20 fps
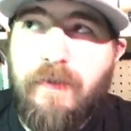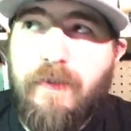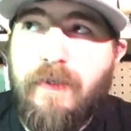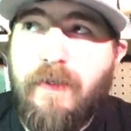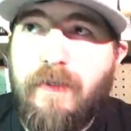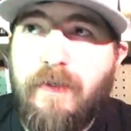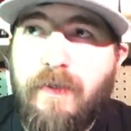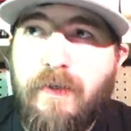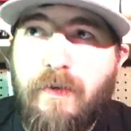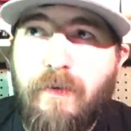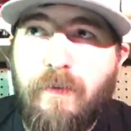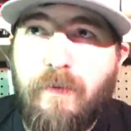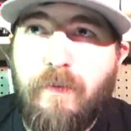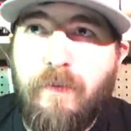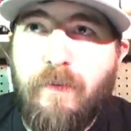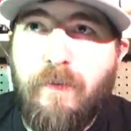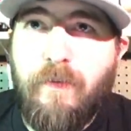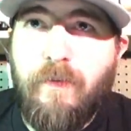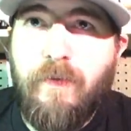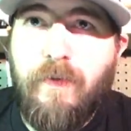And, you know,
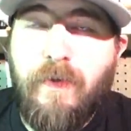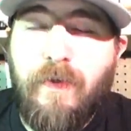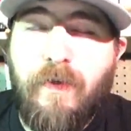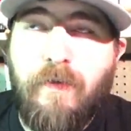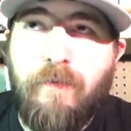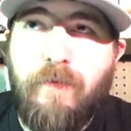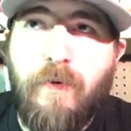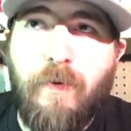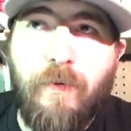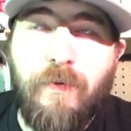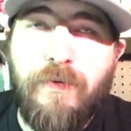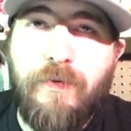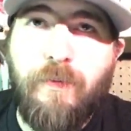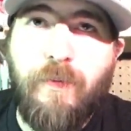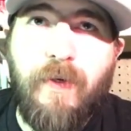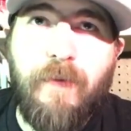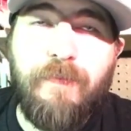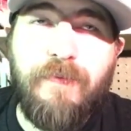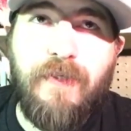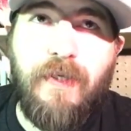of course, the
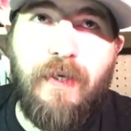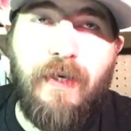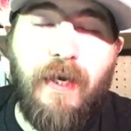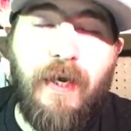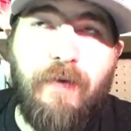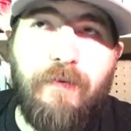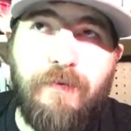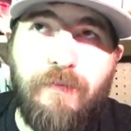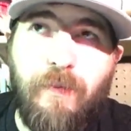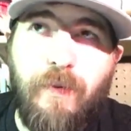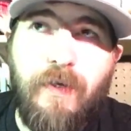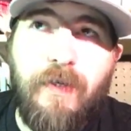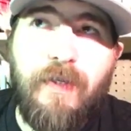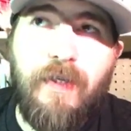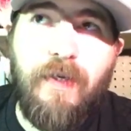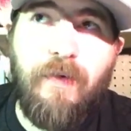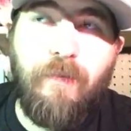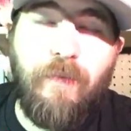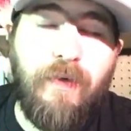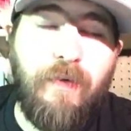website I was running
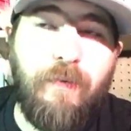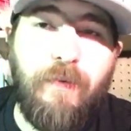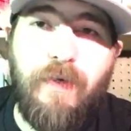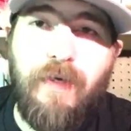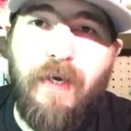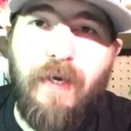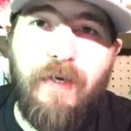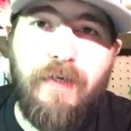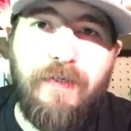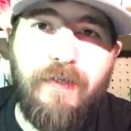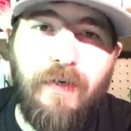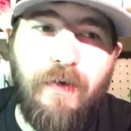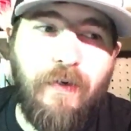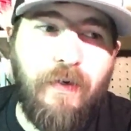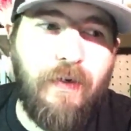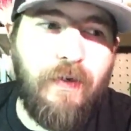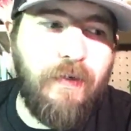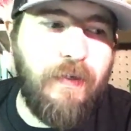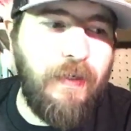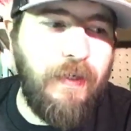then, we had a
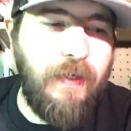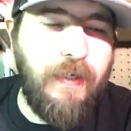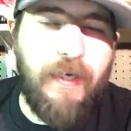ton.